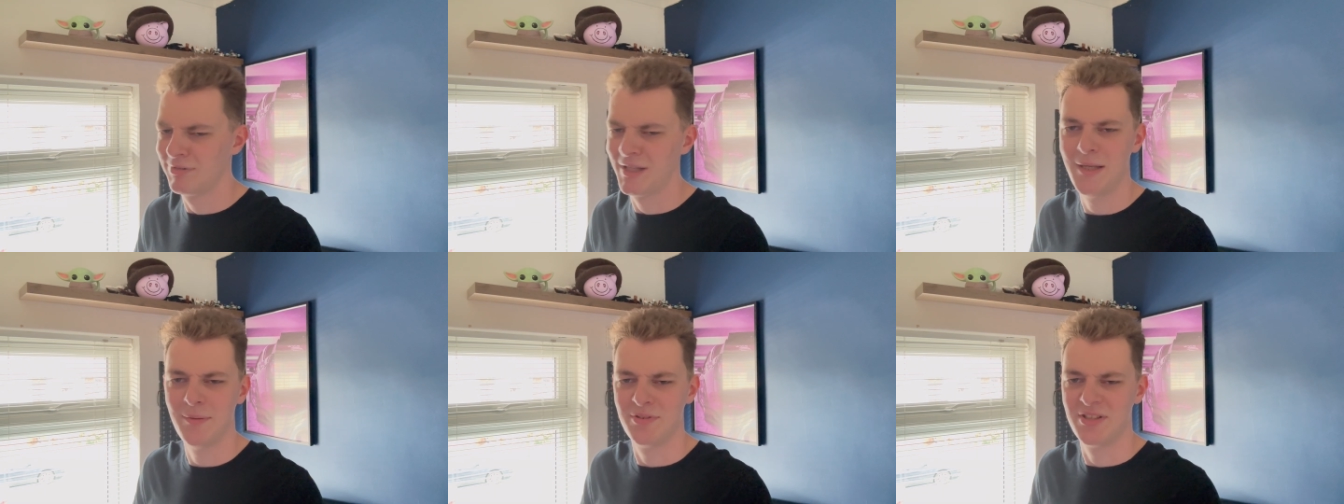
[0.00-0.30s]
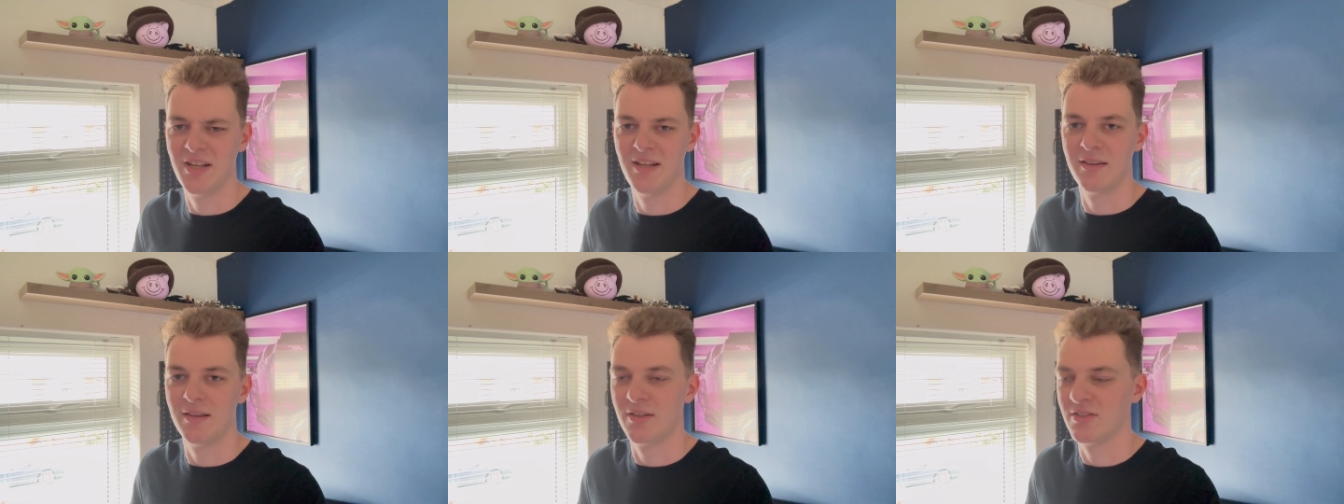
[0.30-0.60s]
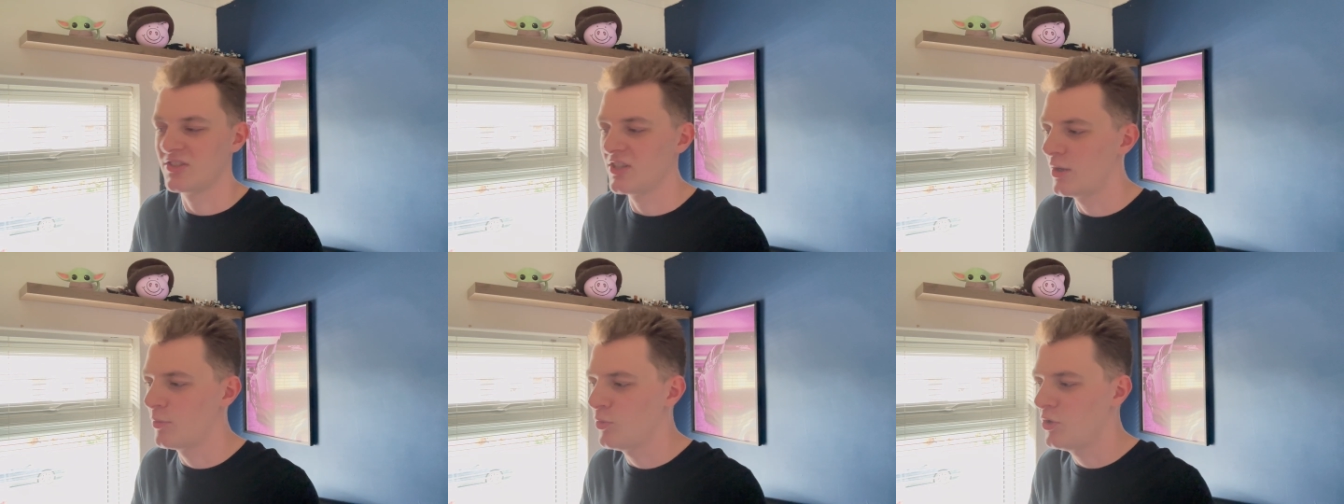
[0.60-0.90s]
keep saying that
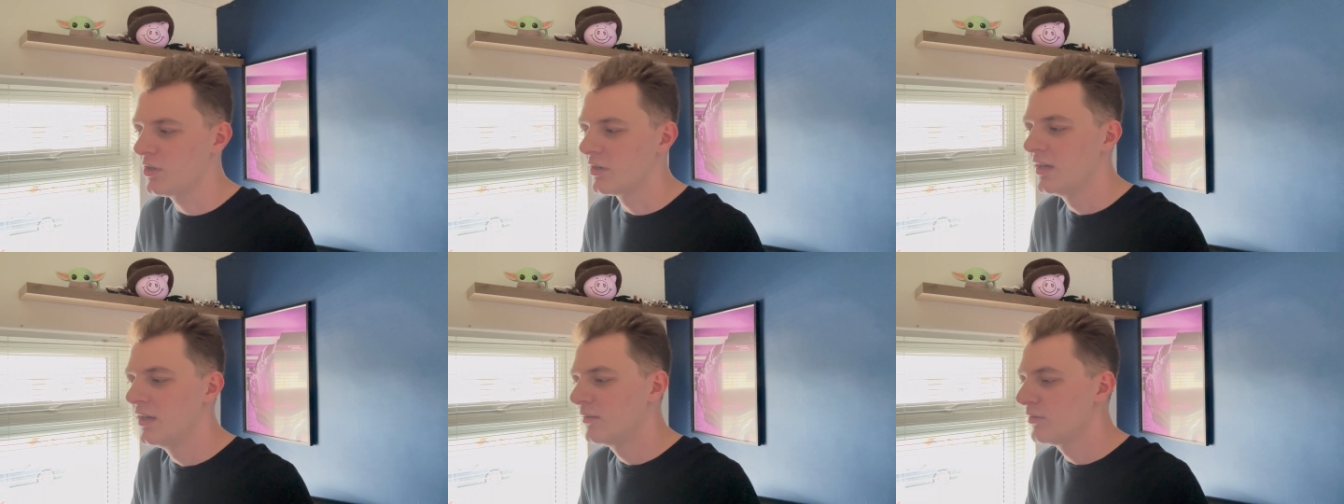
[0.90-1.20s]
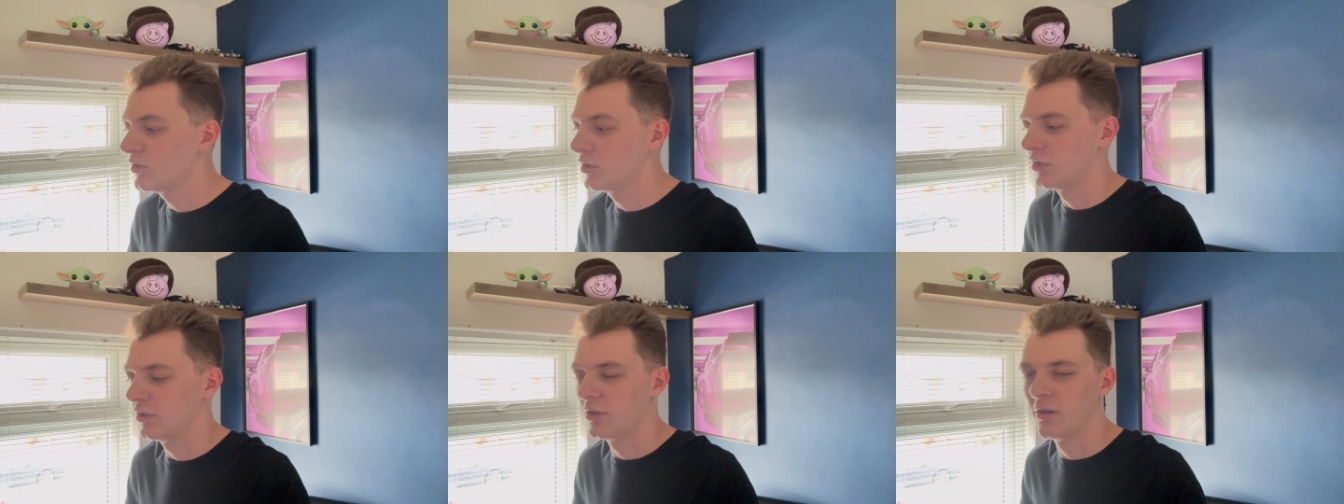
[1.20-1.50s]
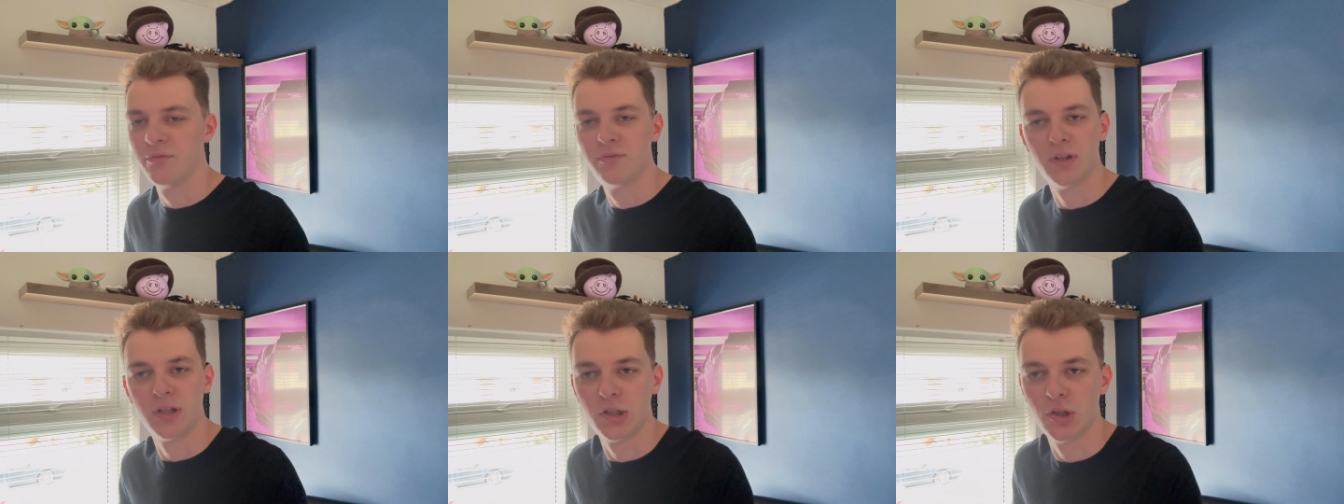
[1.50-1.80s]
same one, gonna
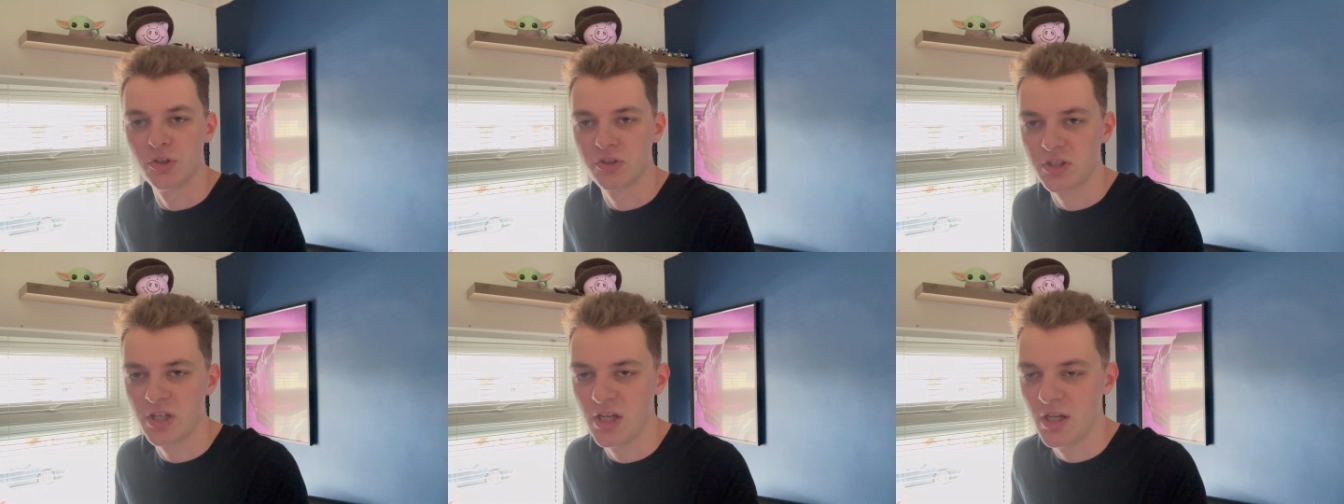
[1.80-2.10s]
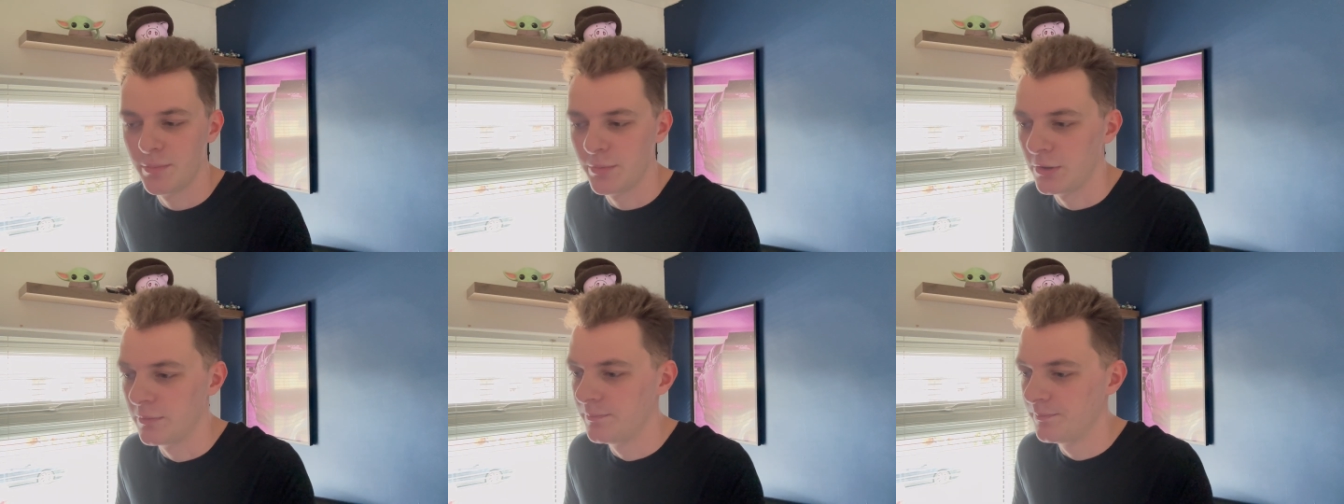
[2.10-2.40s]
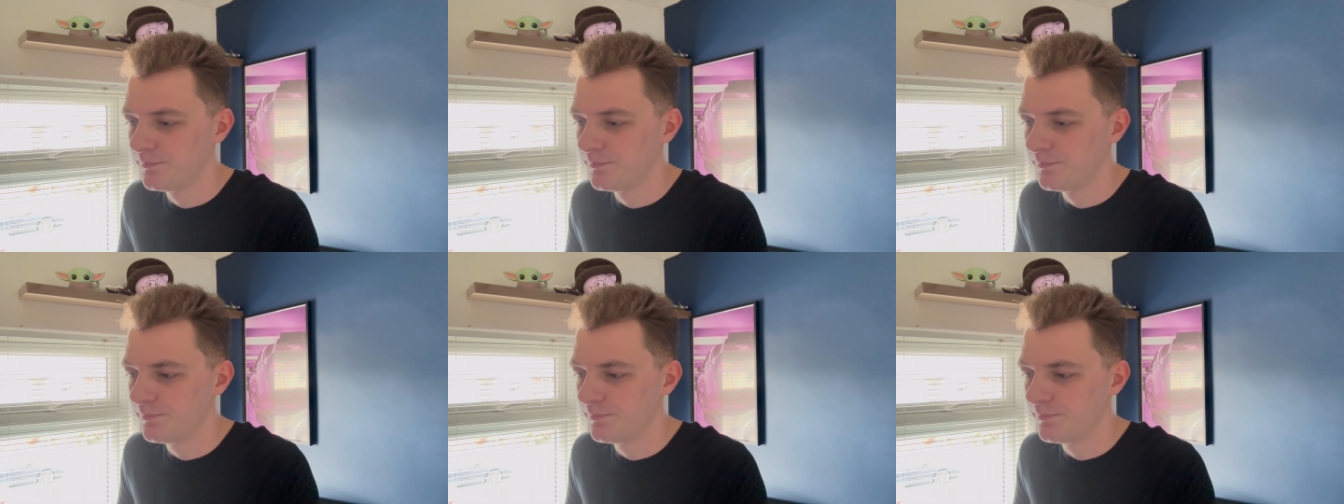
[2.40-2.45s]
go for the gloss carbon.